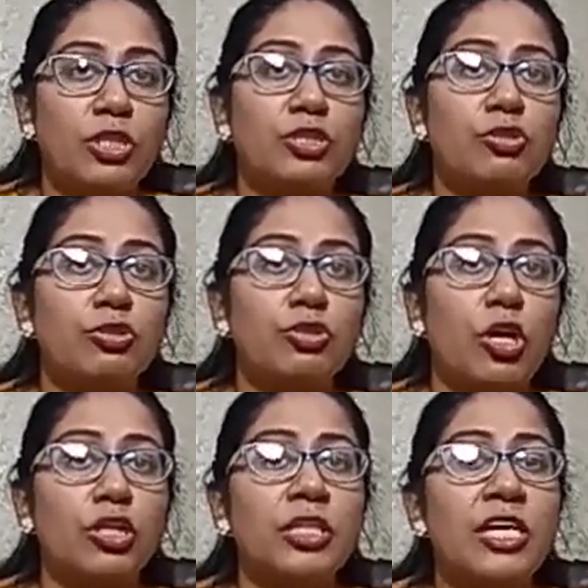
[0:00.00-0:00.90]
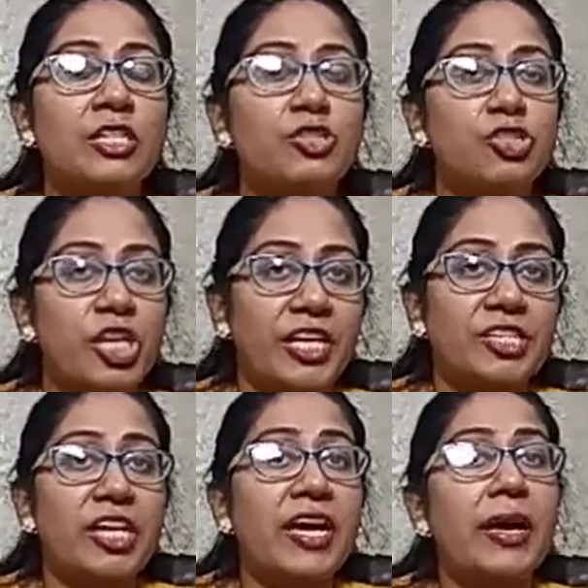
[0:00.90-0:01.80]
It should not
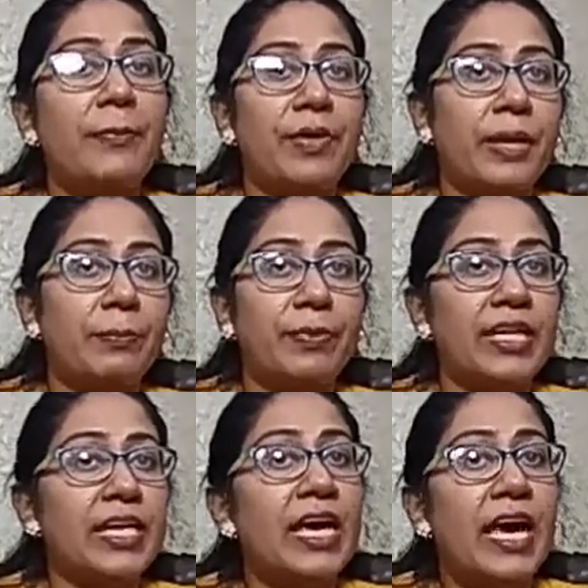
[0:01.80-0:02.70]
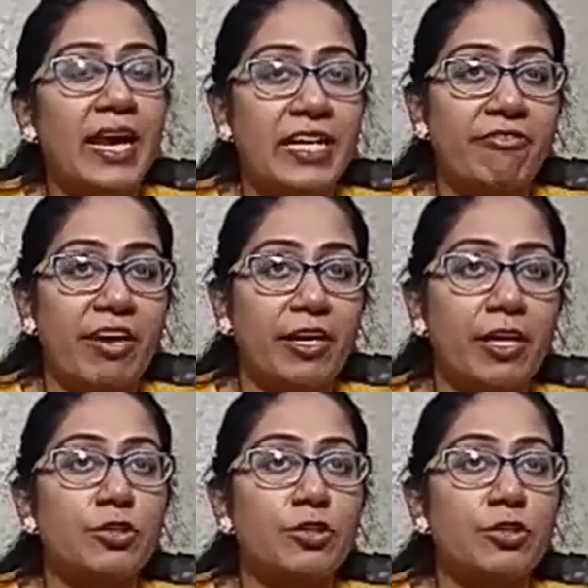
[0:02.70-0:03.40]
change abruptly anywhere.